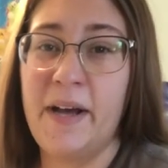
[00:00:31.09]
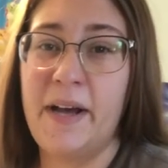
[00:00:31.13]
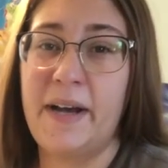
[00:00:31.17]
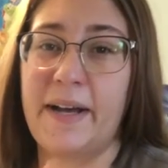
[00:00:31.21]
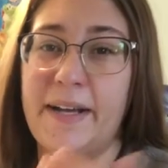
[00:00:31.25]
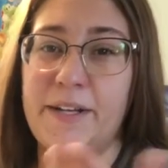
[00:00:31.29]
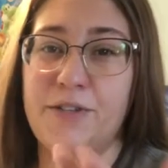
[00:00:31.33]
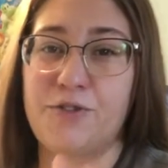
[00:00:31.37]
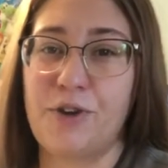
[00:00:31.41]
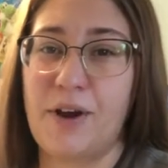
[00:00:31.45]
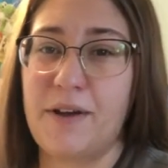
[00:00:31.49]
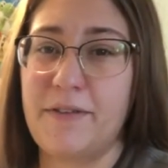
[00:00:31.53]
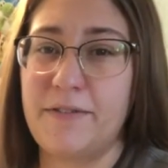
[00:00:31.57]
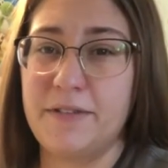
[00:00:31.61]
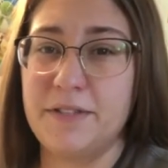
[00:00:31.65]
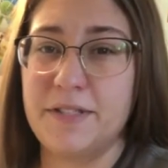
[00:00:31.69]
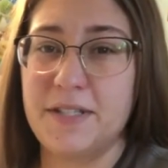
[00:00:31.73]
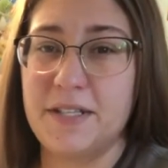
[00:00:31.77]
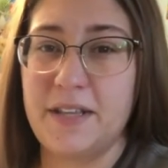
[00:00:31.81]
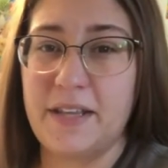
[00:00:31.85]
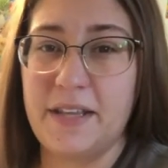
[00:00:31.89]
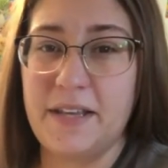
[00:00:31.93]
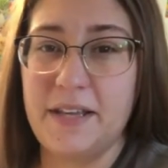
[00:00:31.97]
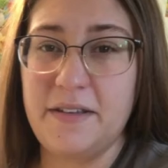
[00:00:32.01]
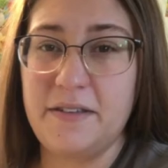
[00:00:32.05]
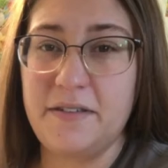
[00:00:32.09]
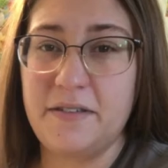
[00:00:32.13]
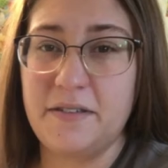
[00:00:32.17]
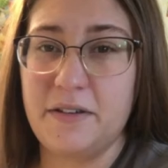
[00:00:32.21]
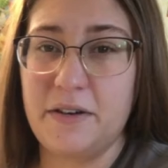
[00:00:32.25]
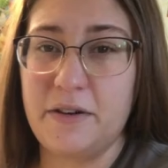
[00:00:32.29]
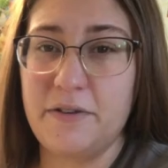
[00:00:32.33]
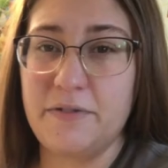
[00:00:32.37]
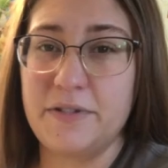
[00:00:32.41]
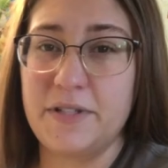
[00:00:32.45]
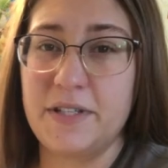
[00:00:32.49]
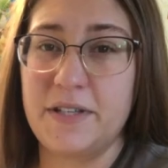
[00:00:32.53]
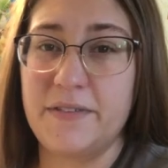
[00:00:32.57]
I traveled to the East
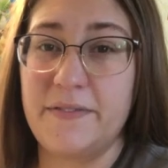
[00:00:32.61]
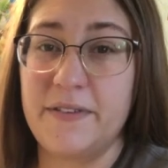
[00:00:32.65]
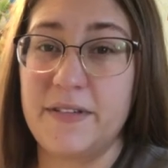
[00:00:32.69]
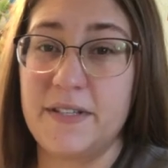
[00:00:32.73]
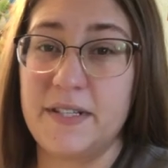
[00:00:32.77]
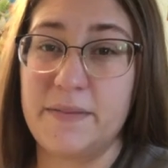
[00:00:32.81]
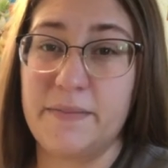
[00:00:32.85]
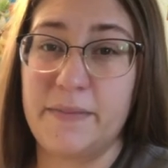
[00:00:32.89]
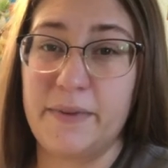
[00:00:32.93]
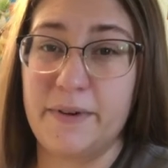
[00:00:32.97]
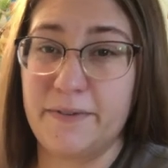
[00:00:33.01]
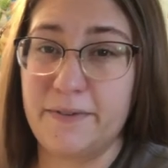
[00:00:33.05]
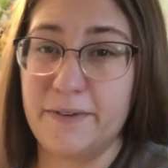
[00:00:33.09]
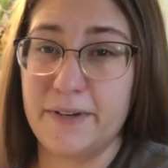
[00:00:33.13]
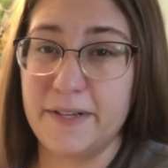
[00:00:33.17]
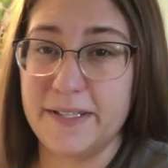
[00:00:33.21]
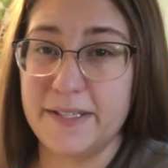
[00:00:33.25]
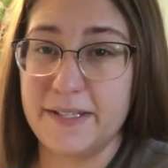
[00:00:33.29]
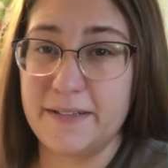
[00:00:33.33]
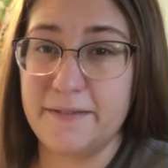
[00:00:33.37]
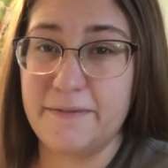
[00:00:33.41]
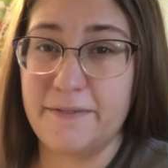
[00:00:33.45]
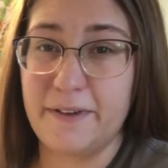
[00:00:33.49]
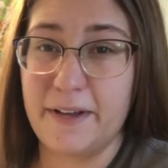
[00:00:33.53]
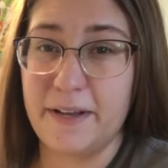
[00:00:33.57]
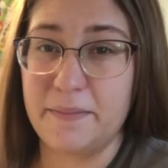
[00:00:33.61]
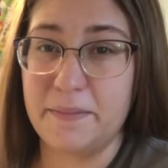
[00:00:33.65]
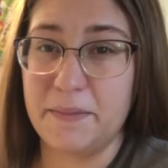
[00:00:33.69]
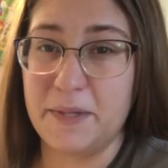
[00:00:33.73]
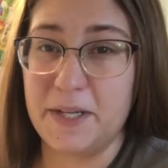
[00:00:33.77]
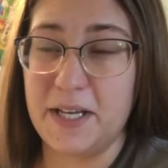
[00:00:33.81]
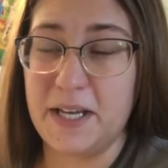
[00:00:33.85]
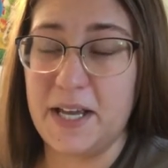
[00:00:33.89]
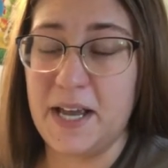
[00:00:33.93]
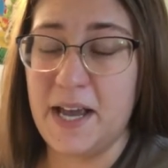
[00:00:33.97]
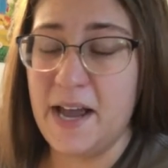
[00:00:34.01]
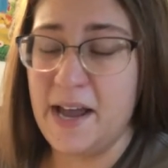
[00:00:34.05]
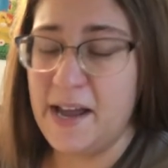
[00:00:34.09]
Coast to visit my friends and
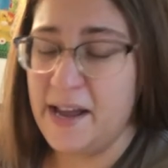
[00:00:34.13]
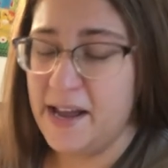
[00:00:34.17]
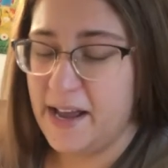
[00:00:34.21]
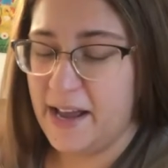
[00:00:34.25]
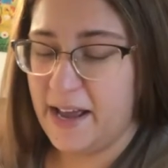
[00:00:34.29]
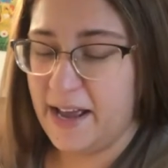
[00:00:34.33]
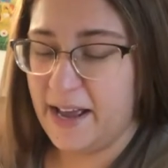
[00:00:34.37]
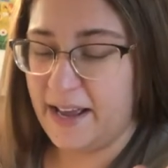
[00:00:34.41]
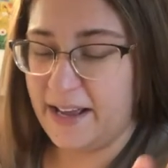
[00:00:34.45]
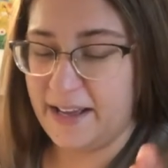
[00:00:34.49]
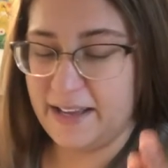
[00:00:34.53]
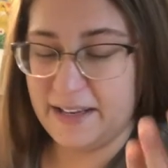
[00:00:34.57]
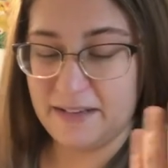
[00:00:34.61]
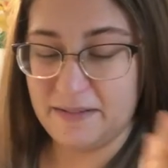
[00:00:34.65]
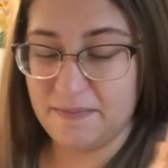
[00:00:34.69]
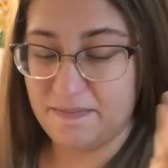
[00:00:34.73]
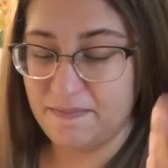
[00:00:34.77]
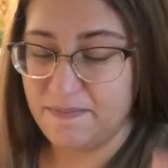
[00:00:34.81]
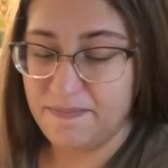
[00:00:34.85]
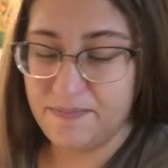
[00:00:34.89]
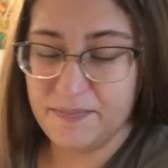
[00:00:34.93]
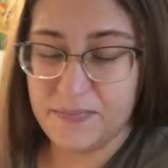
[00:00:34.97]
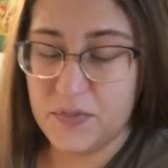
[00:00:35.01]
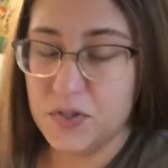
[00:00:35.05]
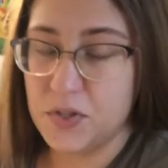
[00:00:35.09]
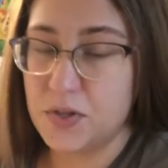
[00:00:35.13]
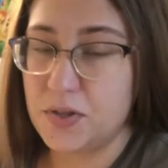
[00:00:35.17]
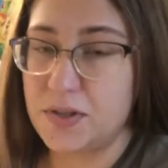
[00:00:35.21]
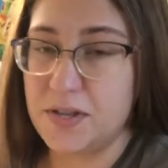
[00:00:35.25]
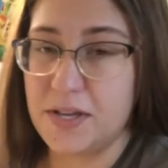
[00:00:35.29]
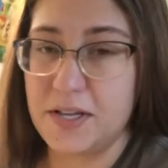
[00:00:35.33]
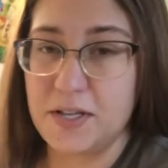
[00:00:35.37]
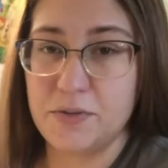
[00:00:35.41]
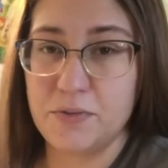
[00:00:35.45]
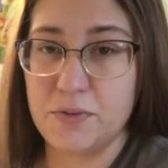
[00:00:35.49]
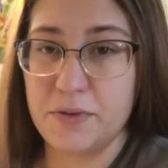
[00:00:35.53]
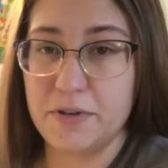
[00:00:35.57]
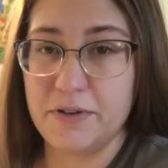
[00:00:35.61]
family, and
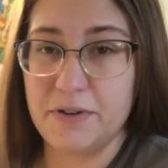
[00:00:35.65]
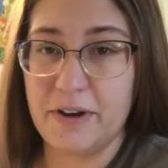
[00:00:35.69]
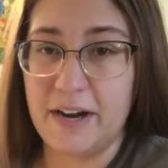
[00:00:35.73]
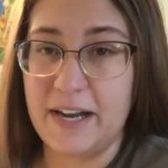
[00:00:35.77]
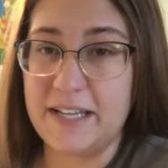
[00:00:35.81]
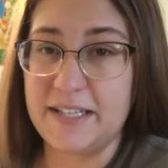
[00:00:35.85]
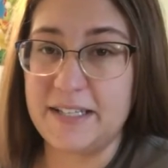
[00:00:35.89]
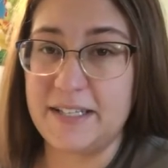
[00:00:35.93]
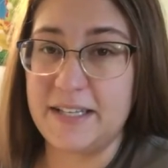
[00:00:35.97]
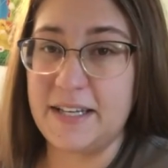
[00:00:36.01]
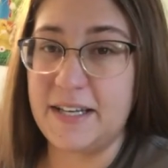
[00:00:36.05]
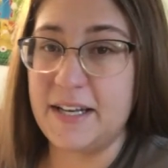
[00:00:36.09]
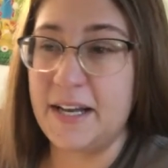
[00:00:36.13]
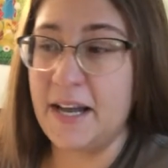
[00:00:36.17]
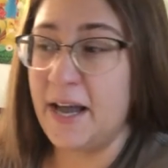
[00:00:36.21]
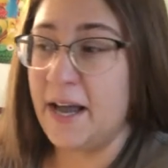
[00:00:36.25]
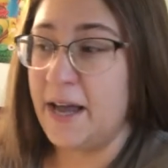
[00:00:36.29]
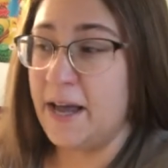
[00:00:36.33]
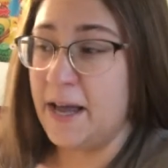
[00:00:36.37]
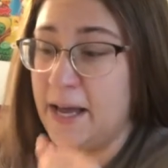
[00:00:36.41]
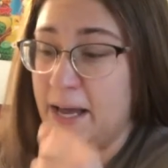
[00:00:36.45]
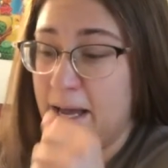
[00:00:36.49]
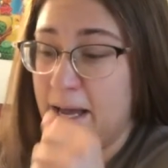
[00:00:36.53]
things were crazy.